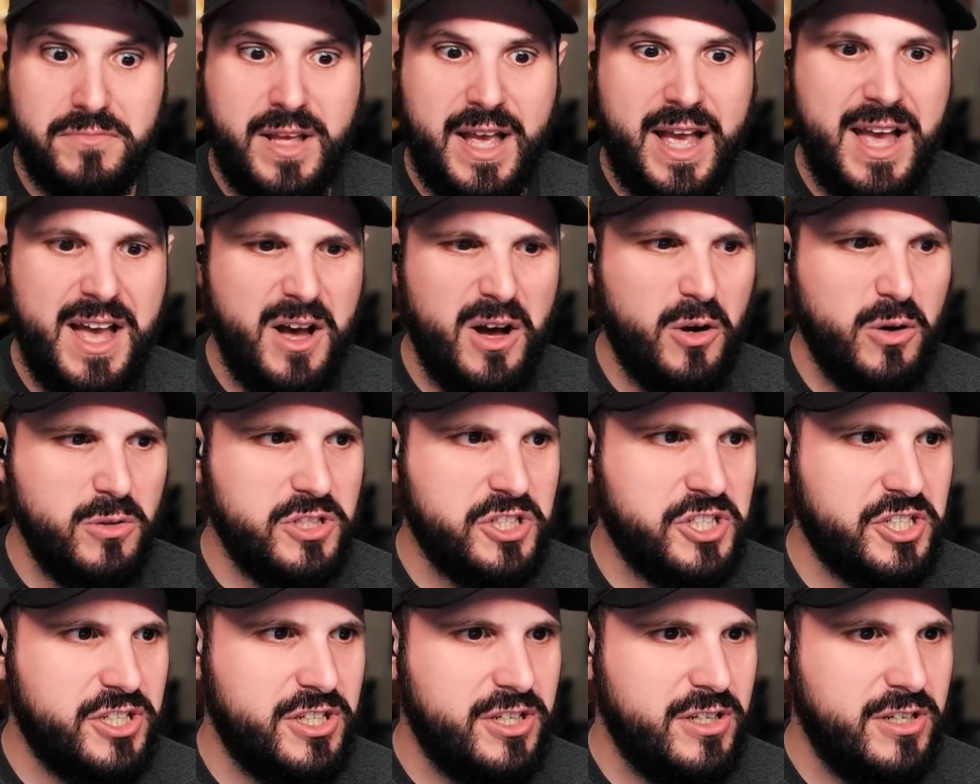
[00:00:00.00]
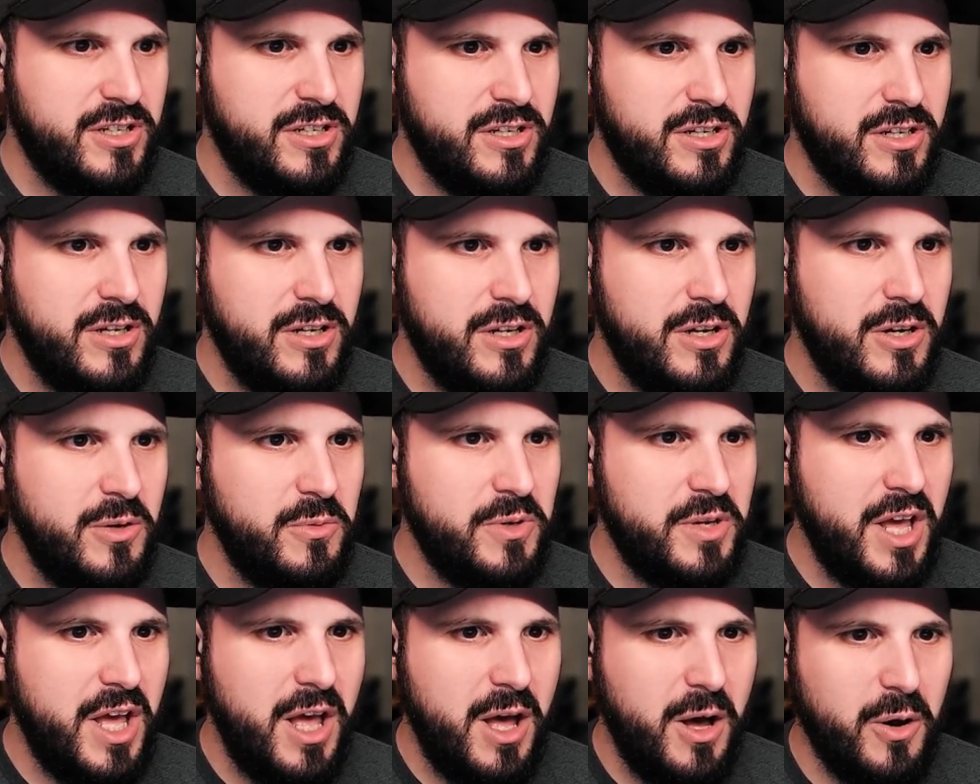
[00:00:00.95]
Ouch. Oh,
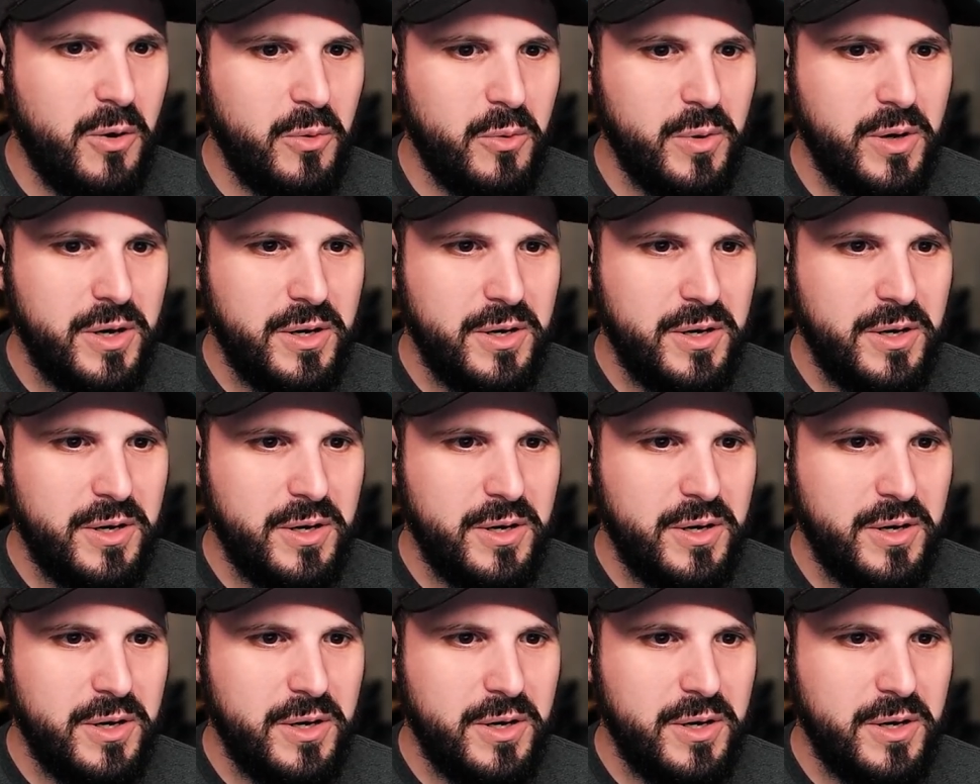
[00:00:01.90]
no.